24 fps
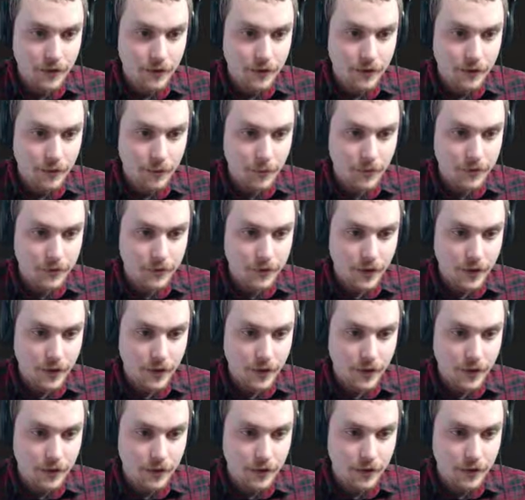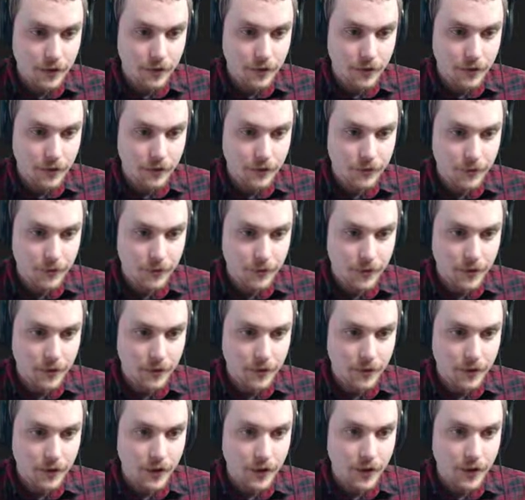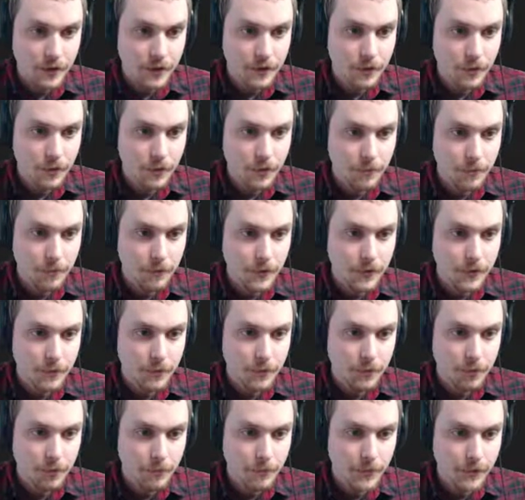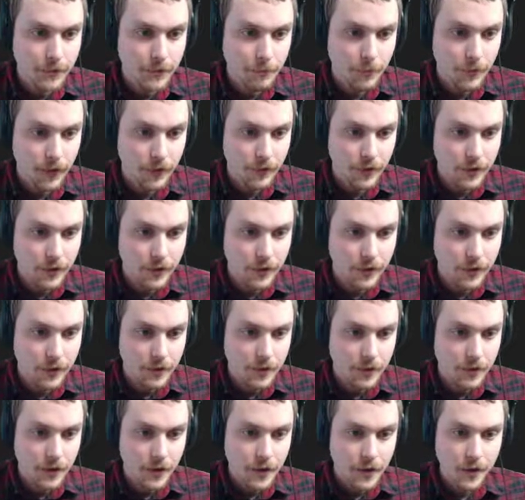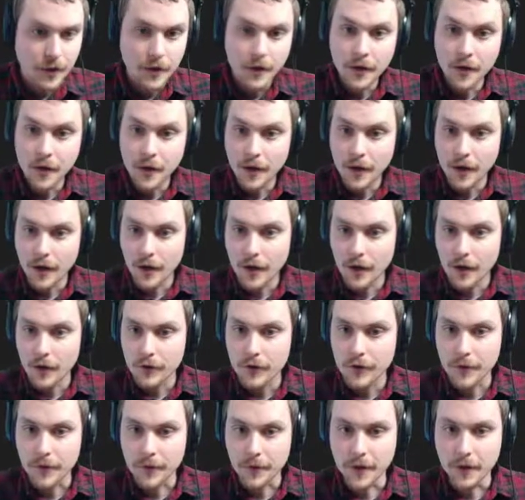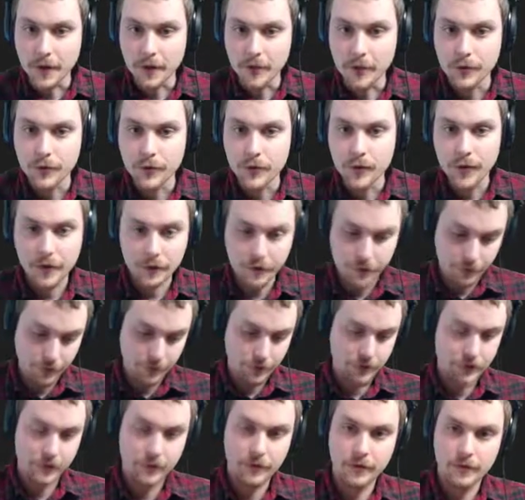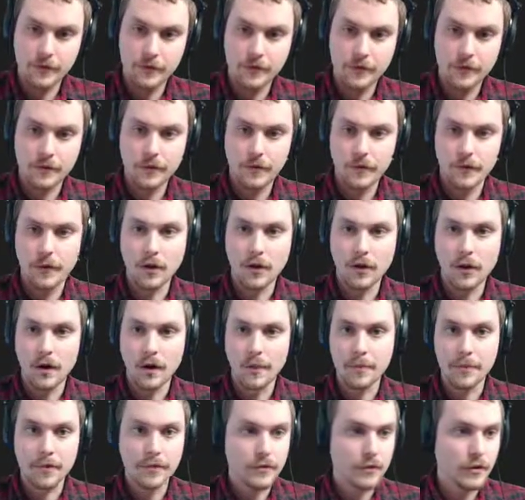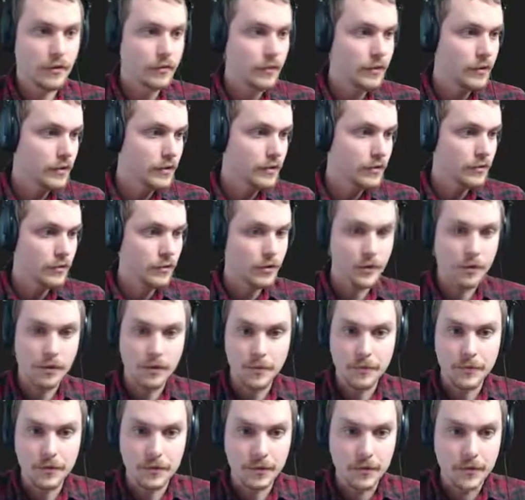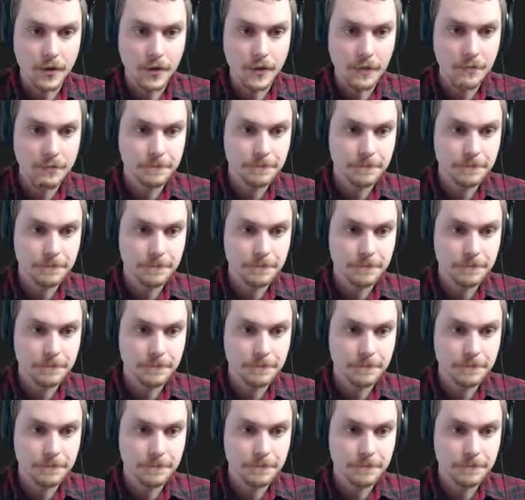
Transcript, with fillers: give me a second here. So where is it at? Oh, it's a, it's a private. Uh, so here we go. So this here, I'll copy this over and then show you what I'm doing here.